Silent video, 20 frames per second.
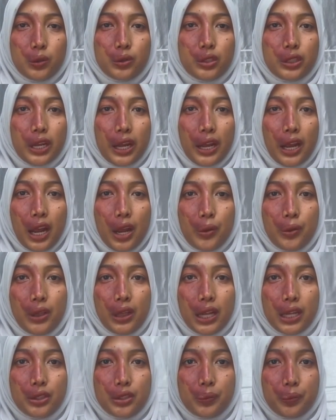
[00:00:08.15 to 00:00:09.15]
today I would
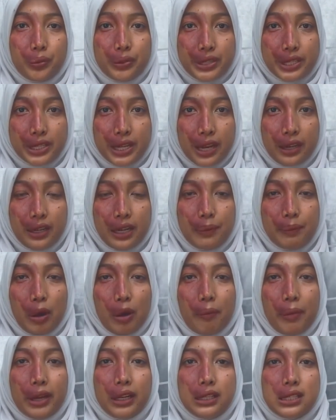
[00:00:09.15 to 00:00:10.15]
like to present
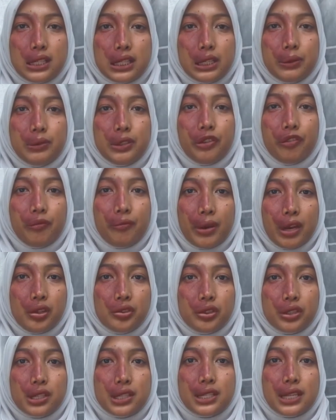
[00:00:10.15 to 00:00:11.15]
about my descriptive
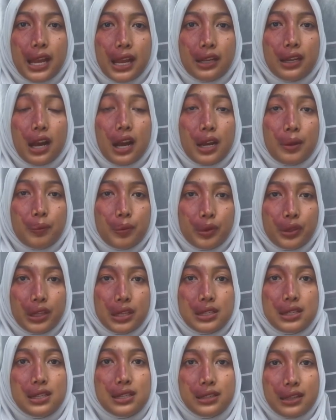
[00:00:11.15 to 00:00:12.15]
measures and
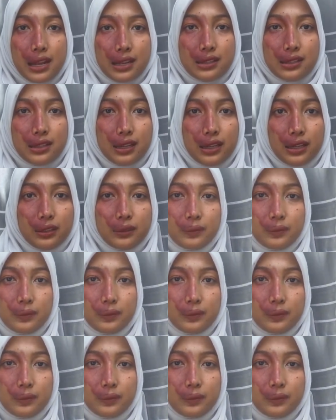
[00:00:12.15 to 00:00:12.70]
hypothesis testing.